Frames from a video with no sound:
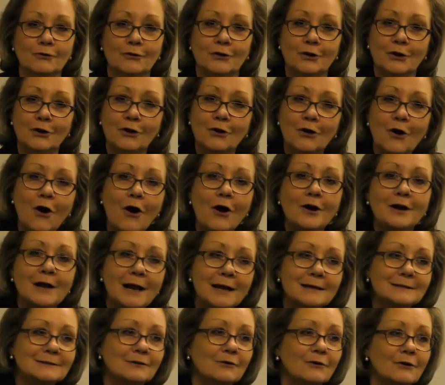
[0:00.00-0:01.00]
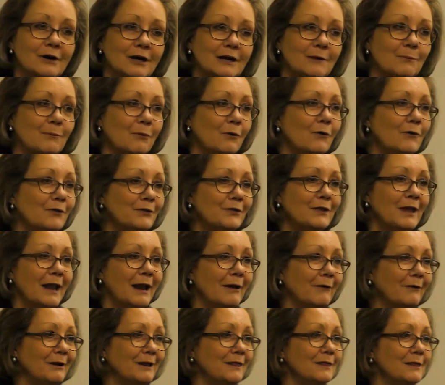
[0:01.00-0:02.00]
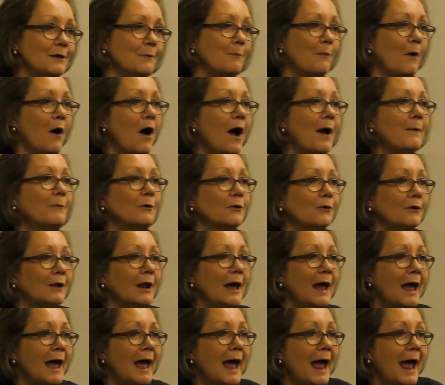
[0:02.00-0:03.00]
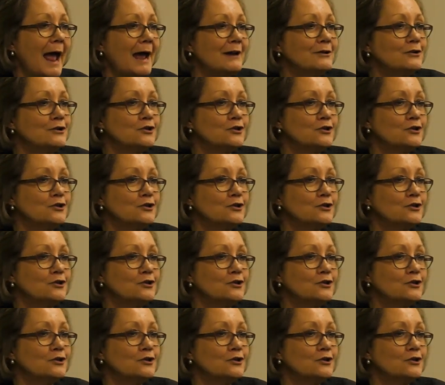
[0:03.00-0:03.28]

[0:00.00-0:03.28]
that God has already put there in the Bible and